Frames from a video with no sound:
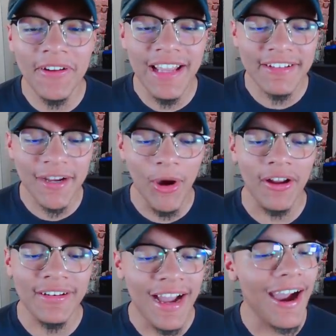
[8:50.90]
on downs. Come
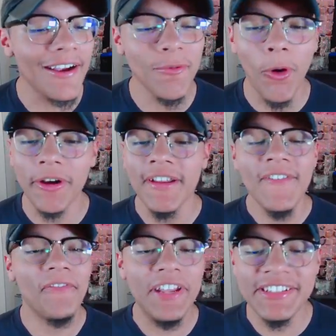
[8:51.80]
on. Hines Ward.
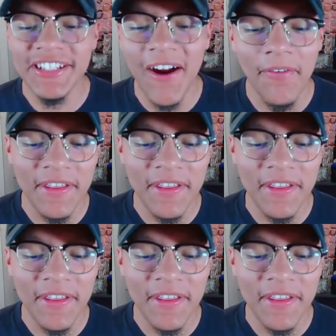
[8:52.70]
Finish it off